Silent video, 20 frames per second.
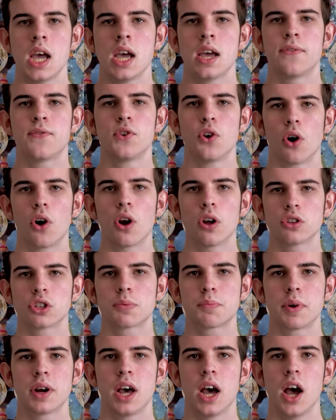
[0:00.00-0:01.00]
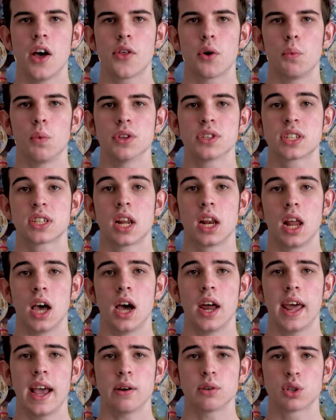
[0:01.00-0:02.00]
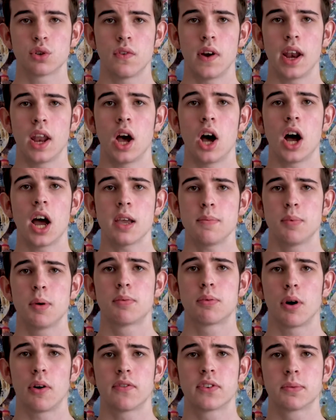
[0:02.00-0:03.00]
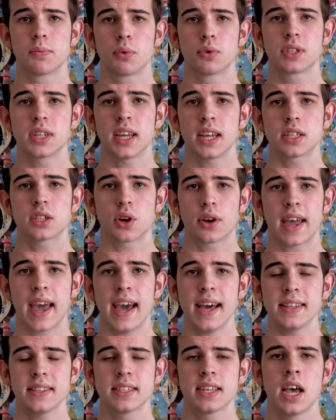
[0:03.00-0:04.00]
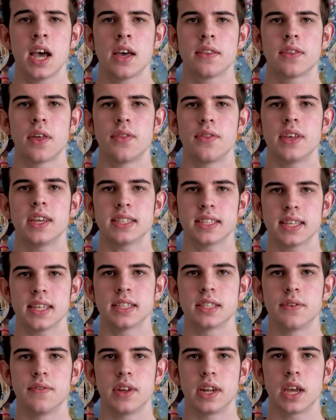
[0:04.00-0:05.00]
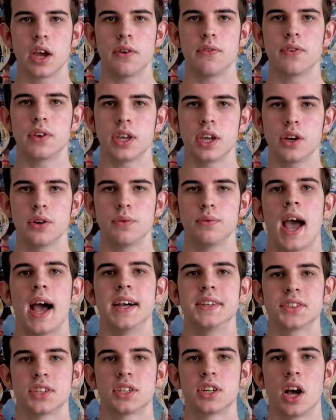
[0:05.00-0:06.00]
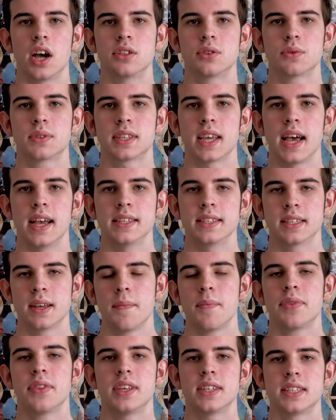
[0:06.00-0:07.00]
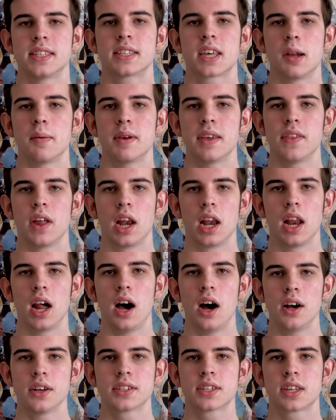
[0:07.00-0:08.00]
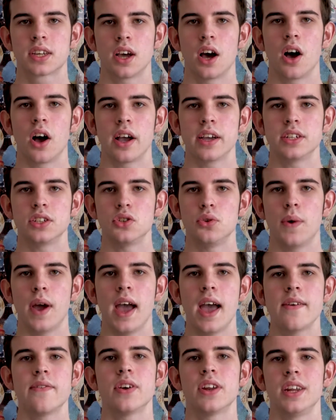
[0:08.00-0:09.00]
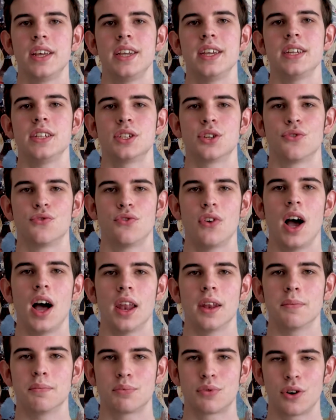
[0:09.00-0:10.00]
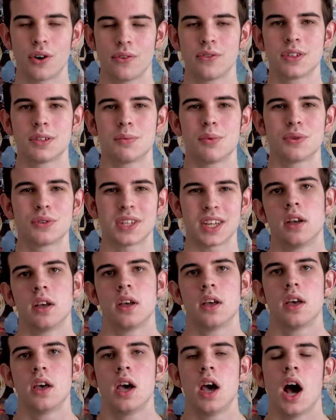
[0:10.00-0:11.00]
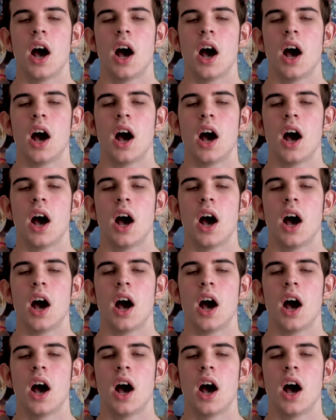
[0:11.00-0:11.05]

If you're an entrepreneur that wants to learn how to run hyper-profitable TikTok ads, then this is the video for you. As the title says, this is going to be the last guide you ever need to run profitable TikTok ads.